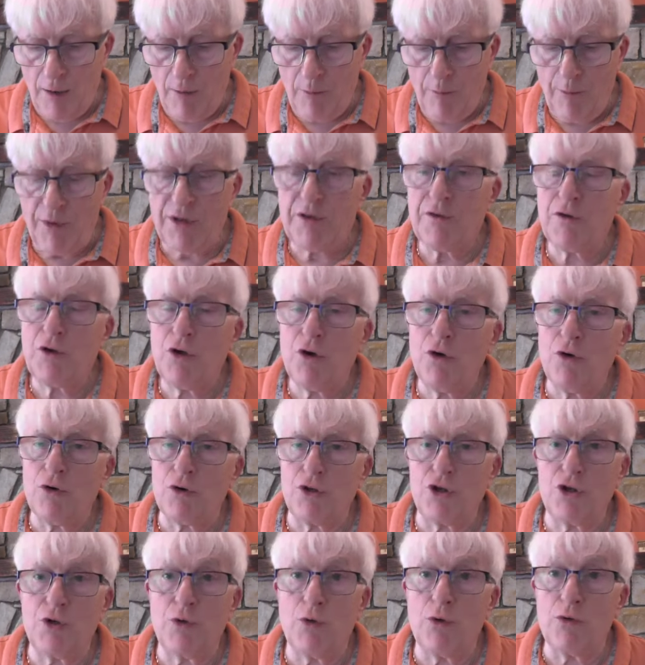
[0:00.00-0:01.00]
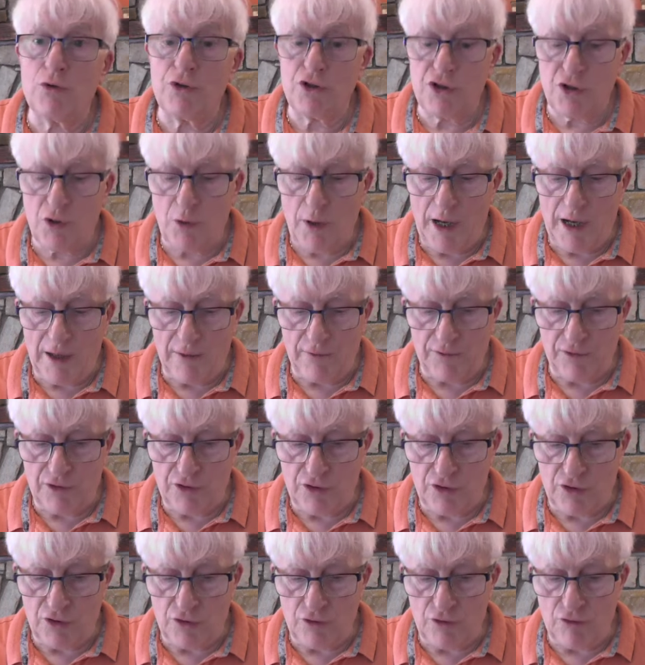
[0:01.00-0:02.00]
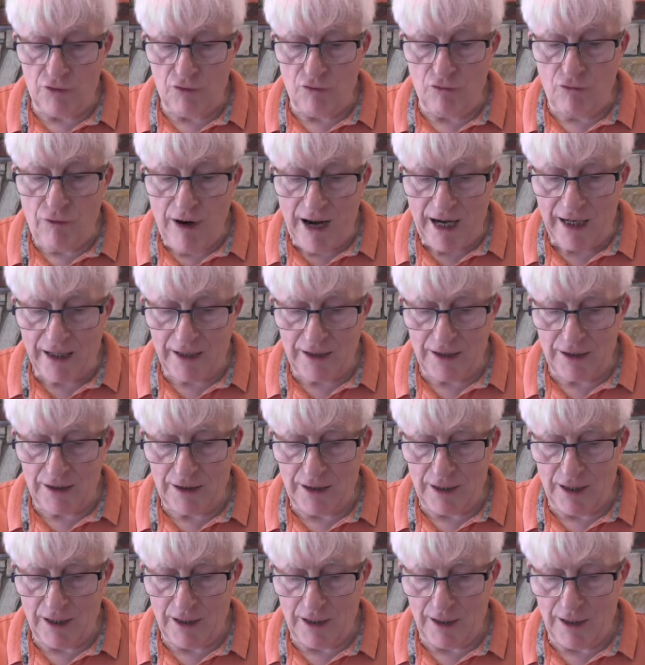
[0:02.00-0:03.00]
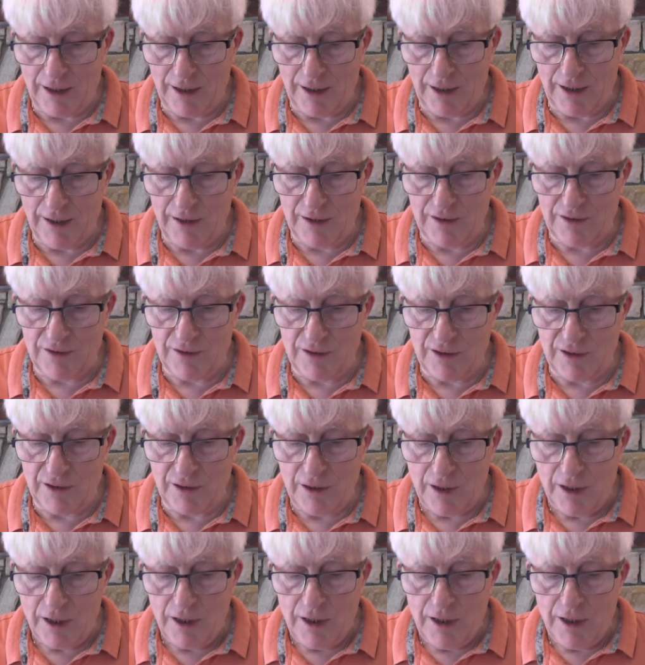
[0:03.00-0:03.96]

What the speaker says: But of course, you also have to recognize the